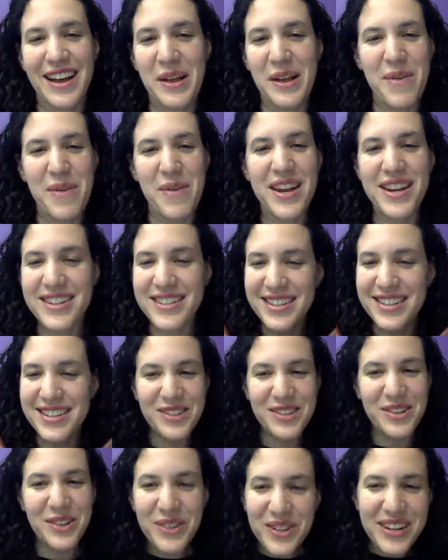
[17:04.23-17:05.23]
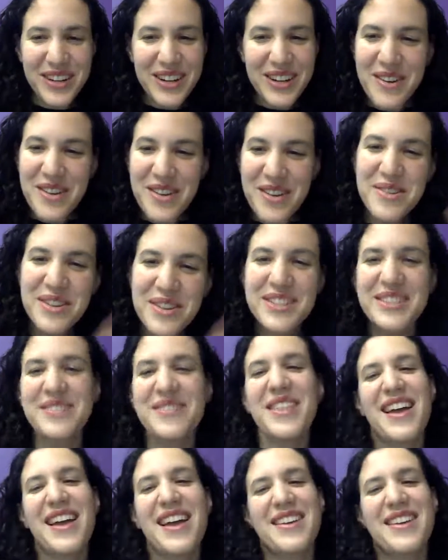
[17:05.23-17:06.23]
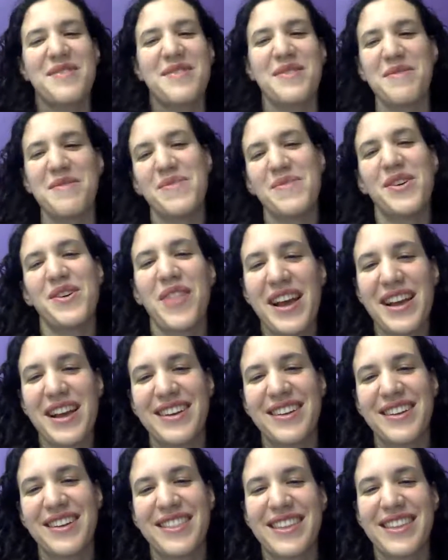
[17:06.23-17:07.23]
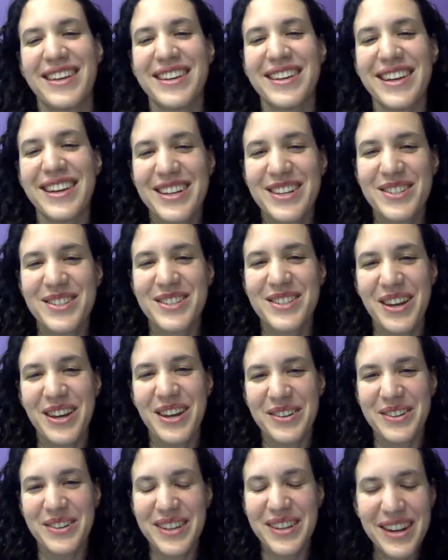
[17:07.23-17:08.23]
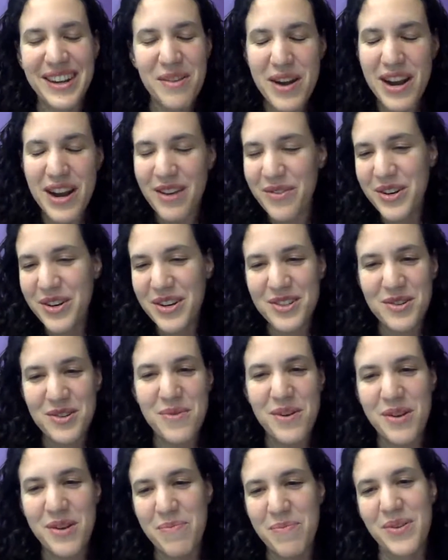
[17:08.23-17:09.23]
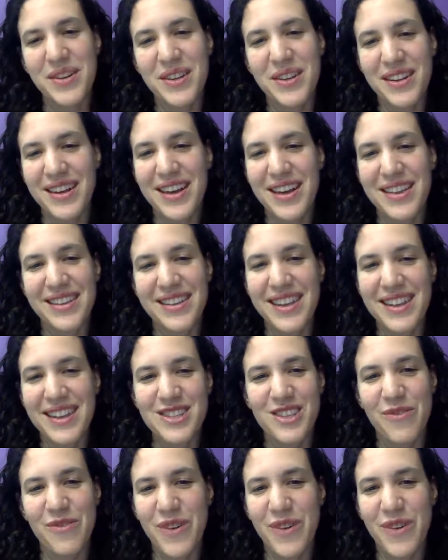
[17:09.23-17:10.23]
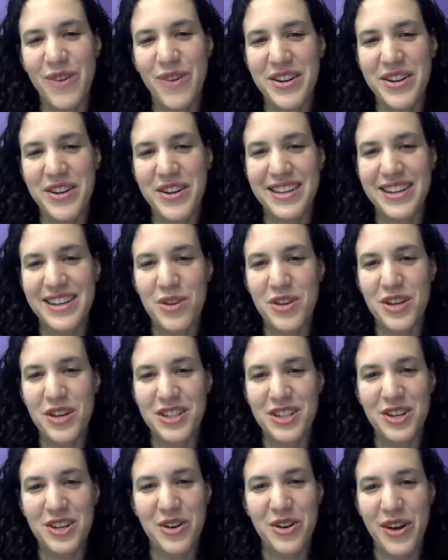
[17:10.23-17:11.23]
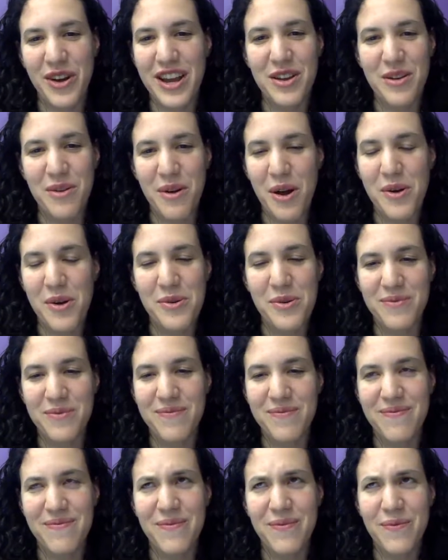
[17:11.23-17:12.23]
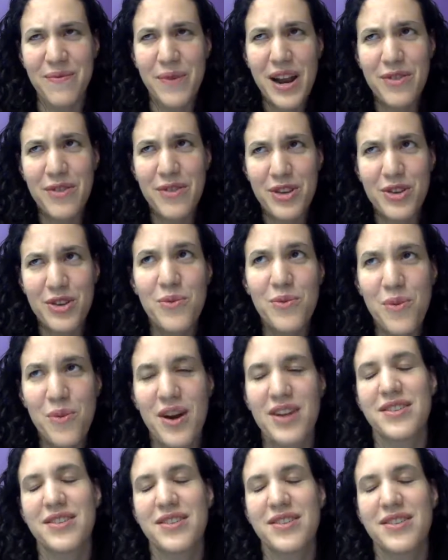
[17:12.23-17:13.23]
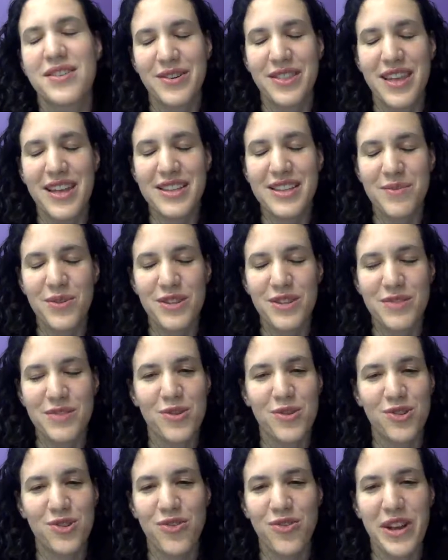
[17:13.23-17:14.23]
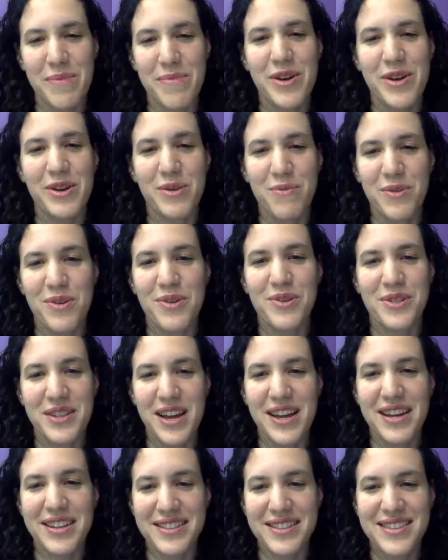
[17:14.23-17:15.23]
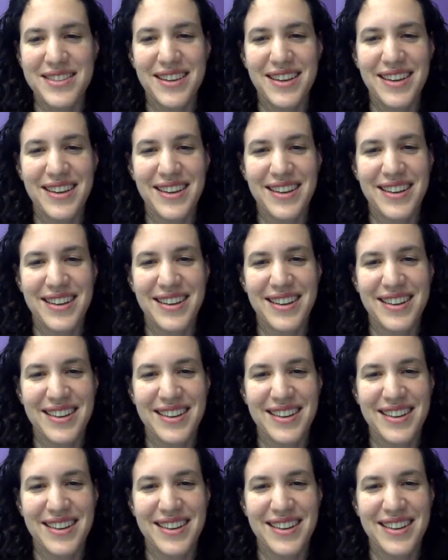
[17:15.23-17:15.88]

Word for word: Um, and it's just cool to know you can do that and you can build that kind of thing. So, you know, whatever it is you want to build, I think that's the funnest thing is when you get to create your own, whatever you want to do. That's what's most fun about computer science.